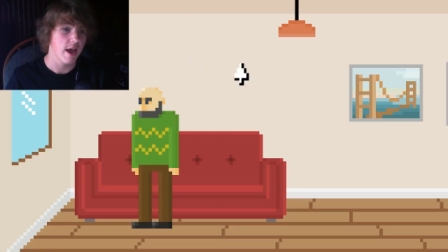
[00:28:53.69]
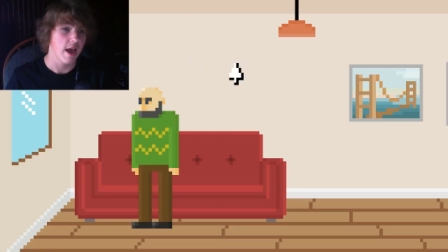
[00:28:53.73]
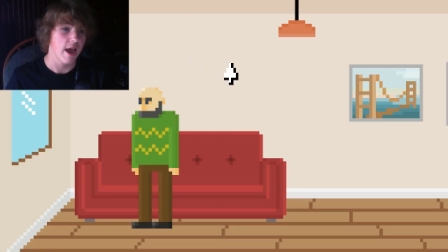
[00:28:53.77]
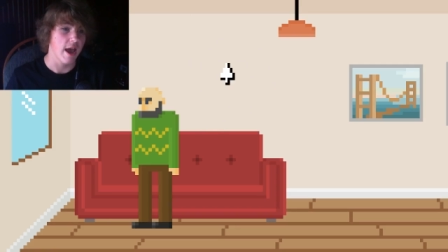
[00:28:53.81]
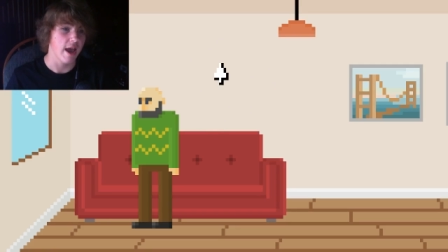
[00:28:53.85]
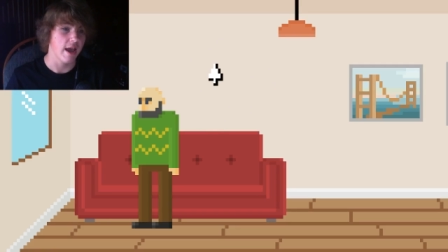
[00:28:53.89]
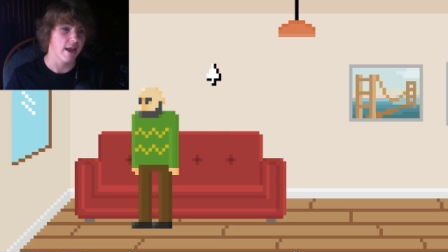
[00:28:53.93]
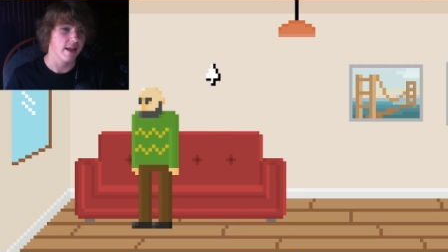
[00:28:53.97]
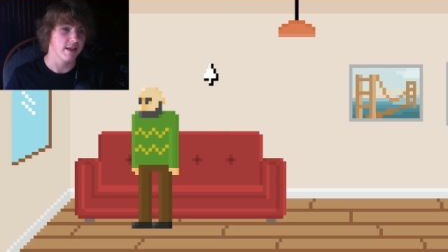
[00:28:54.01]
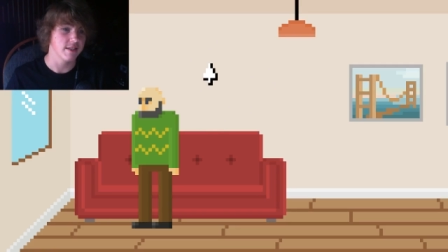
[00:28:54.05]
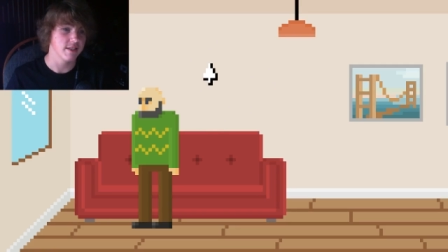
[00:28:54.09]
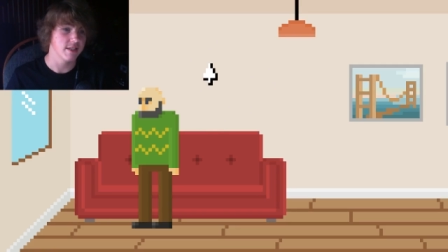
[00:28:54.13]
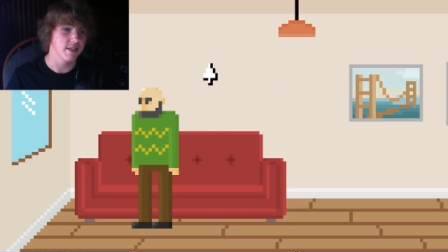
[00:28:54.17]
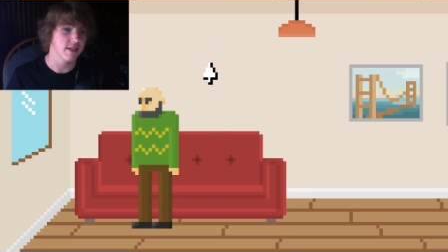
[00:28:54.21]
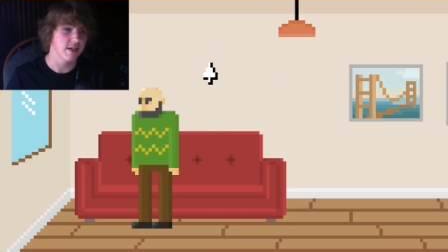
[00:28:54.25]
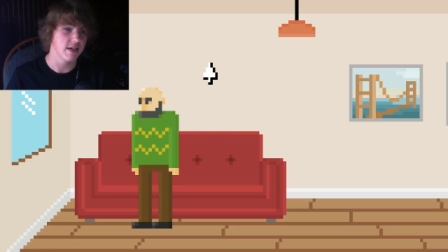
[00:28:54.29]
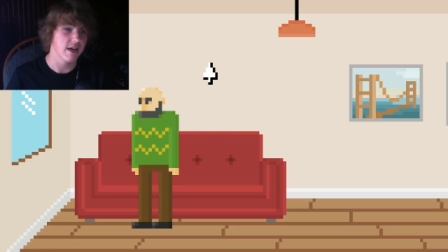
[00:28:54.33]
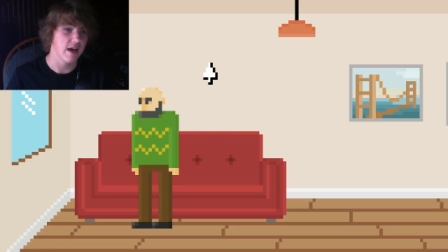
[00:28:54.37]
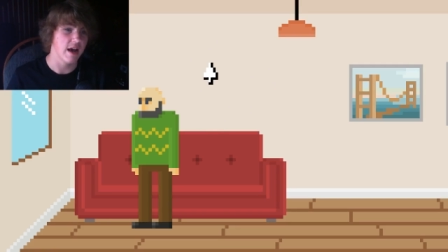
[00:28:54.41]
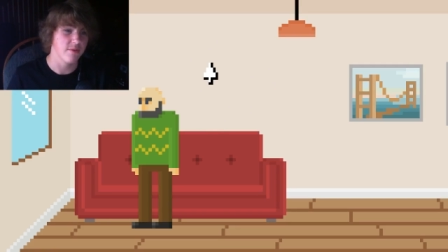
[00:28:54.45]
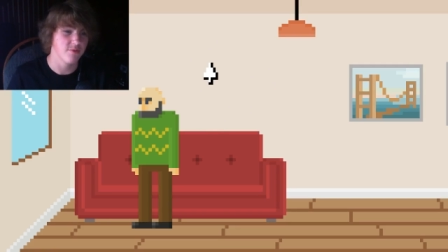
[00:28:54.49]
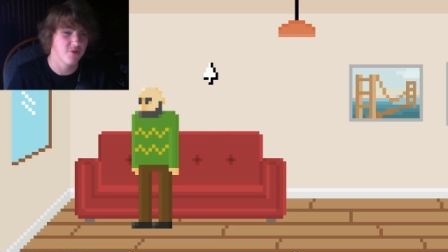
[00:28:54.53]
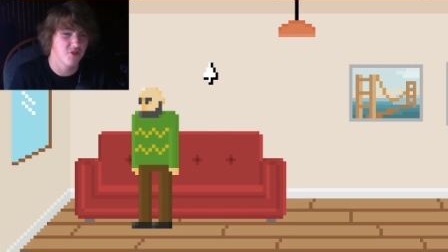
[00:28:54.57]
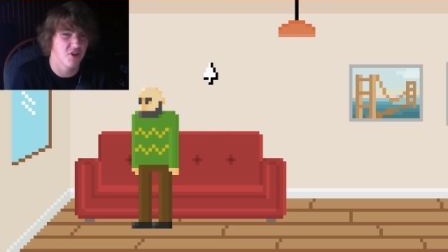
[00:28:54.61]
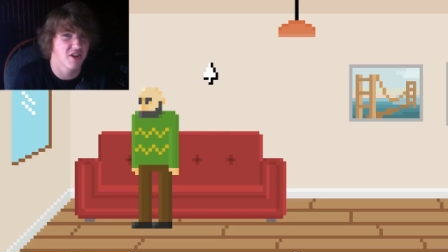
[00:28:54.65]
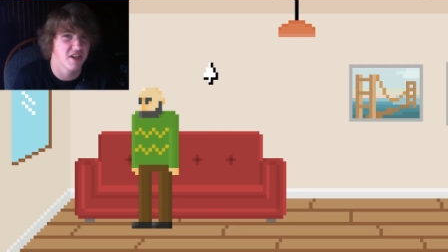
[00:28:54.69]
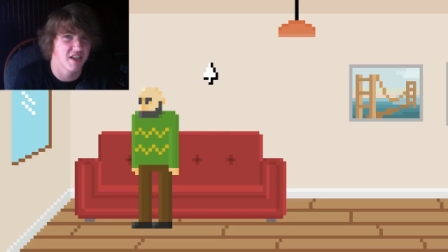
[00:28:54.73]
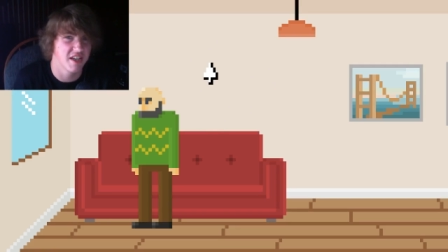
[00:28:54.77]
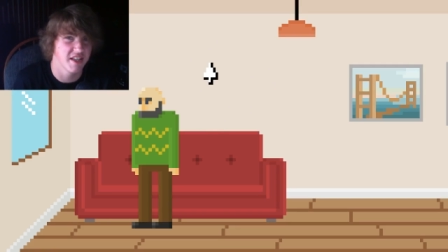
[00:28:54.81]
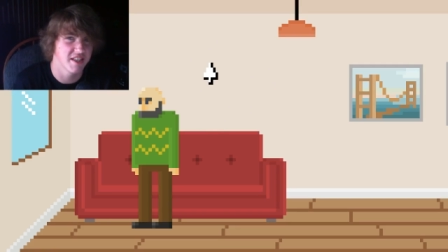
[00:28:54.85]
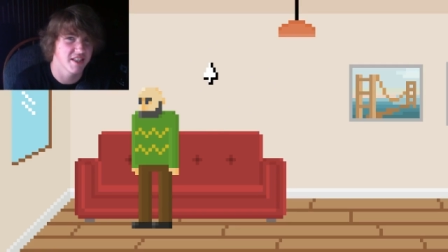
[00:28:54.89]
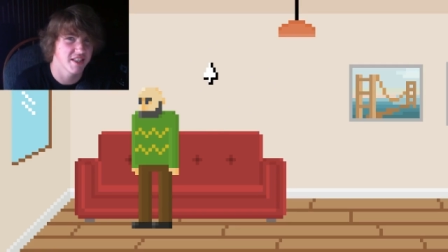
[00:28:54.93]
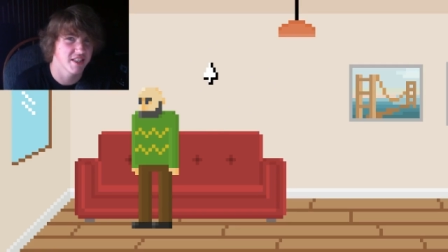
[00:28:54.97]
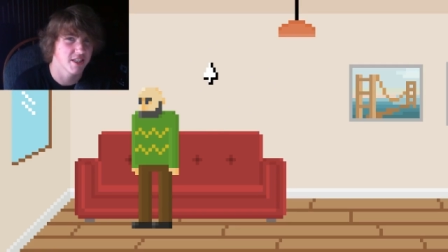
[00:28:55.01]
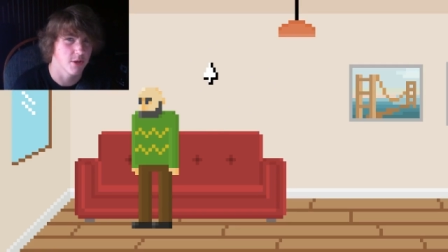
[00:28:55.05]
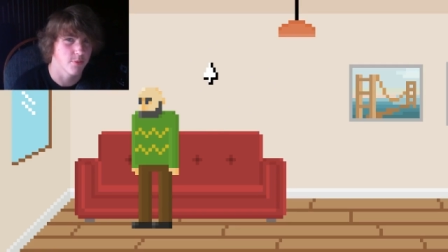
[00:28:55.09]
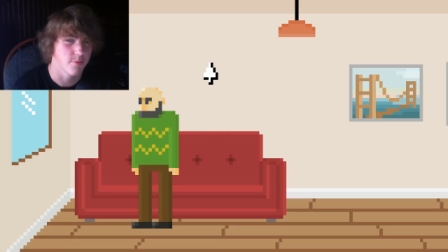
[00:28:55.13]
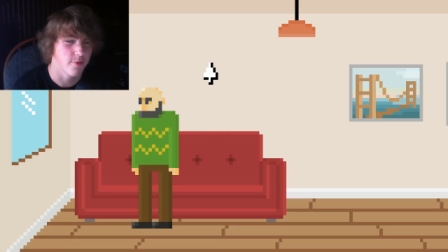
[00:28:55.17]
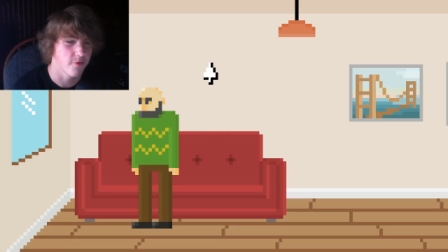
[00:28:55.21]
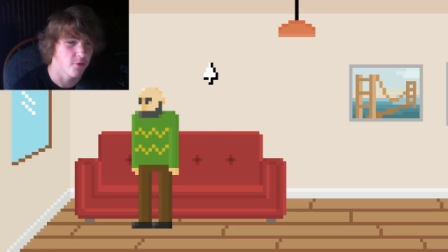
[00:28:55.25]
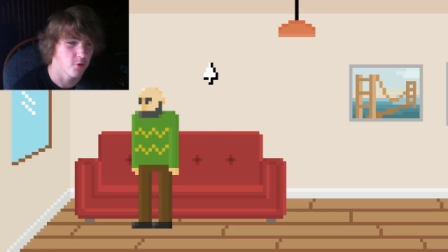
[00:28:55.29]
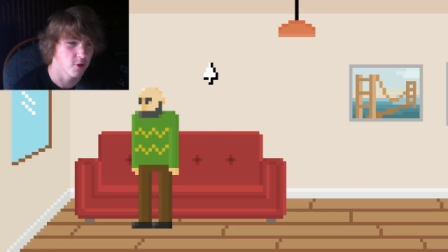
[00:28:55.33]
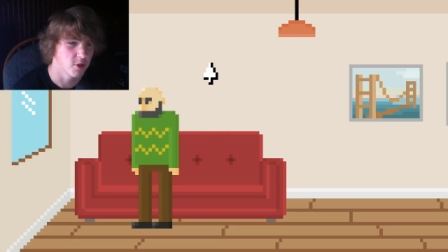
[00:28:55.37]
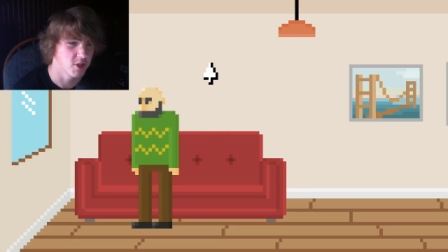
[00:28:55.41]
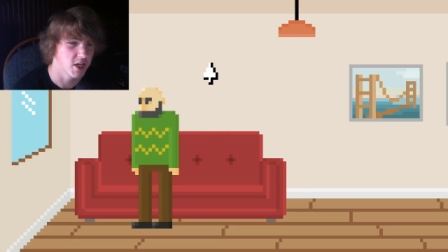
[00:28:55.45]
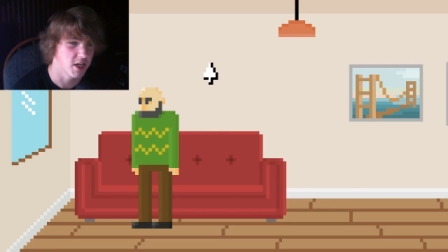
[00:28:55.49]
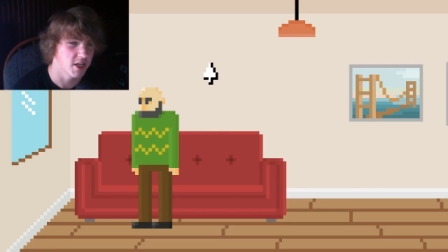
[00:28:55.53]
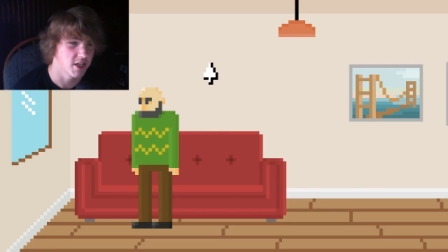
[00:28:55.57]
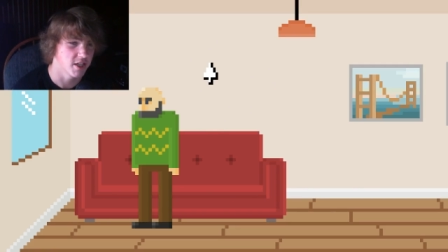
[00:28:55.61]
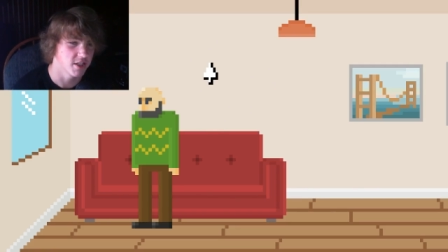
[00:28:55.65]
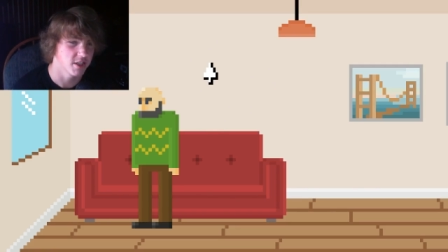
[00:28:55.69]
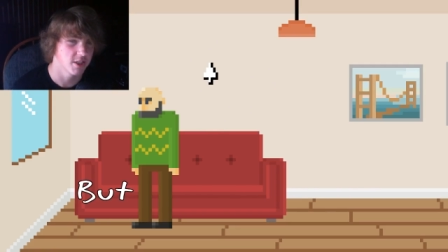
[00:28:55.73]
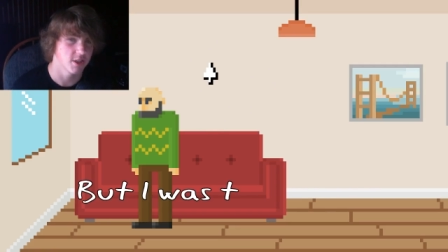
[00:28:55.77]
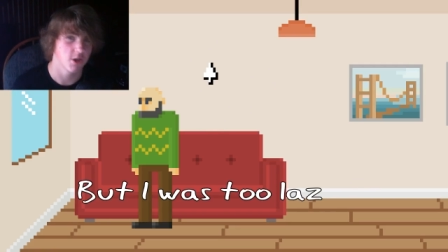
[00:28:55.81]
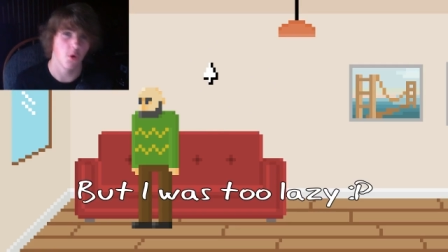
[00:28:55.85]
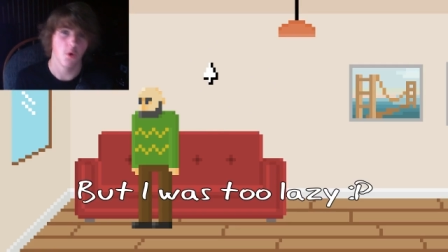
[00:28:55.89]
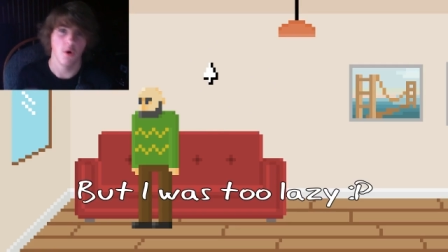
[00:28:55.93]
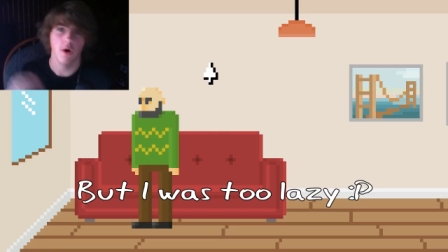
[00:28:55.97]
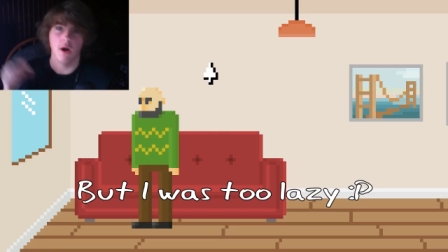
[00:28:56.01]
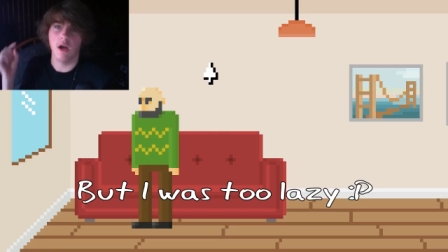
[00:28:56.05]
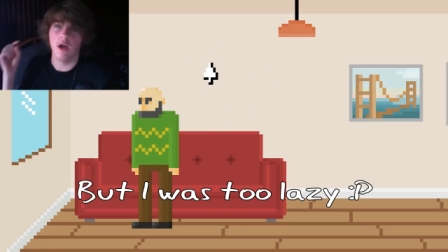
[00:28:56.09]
and uh, I'm trying to get this out before Jay does, so.